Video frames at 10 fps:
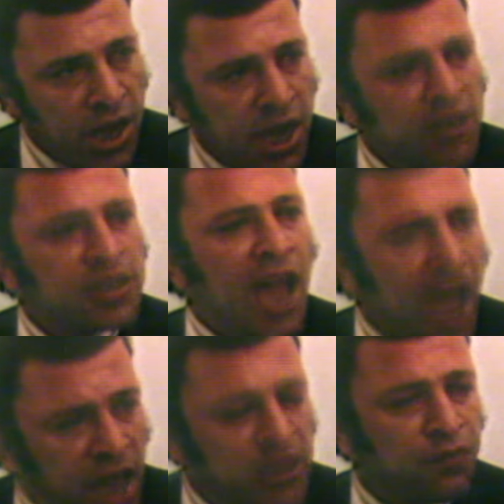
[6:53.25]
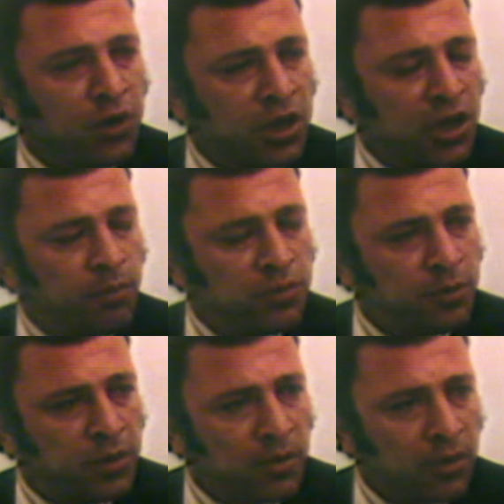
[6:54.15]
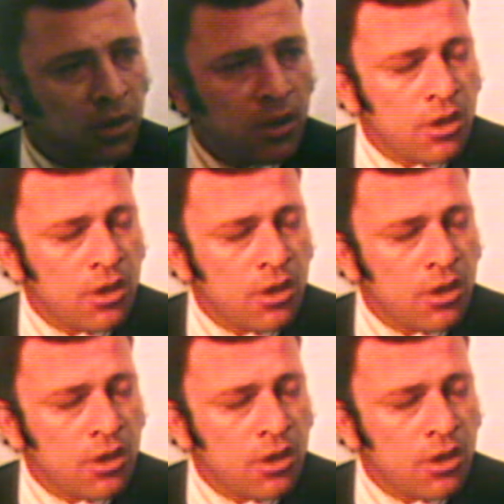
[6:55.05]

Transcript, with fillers: he dies for his people.